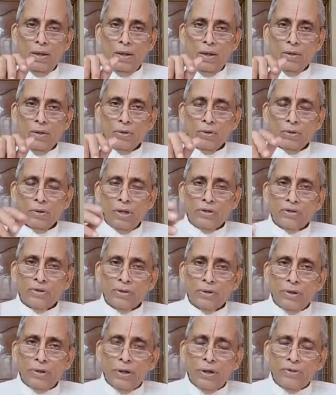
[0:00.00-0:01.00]
So
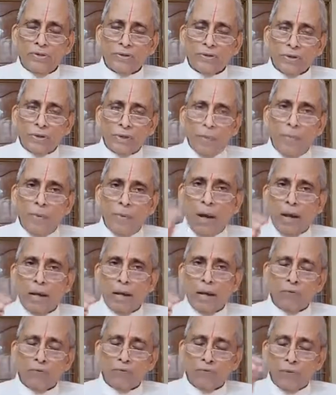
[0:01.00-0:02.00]
this
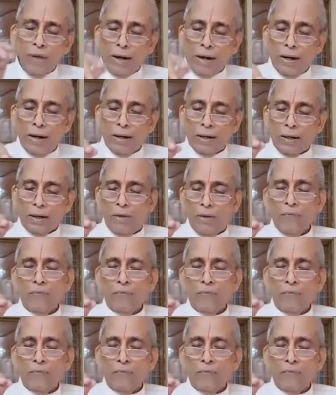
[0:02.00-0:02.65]
discriminative faculty,